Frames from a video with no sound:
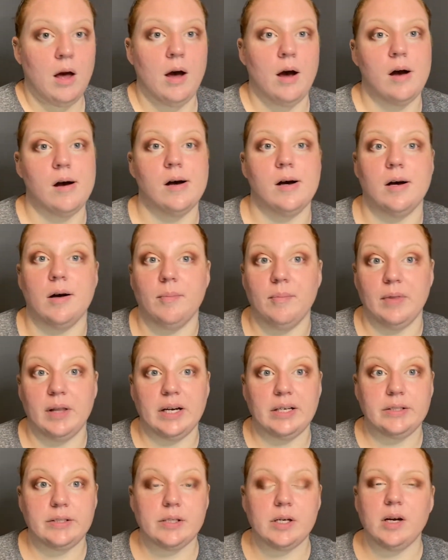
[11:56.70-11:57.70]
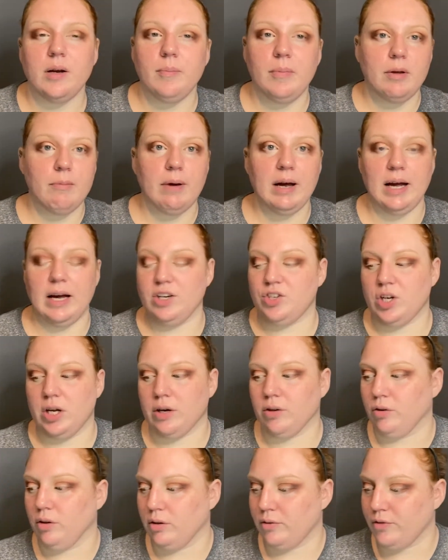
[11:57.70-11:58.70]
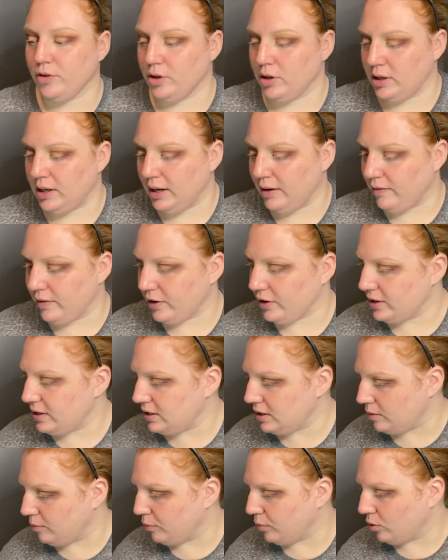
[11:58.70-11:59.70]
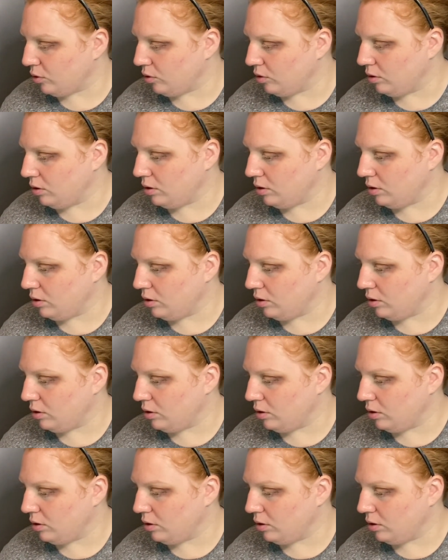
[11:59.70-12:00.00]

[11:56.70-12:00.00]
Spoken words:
that's gonna be my eyeshadow look for today. Very simple,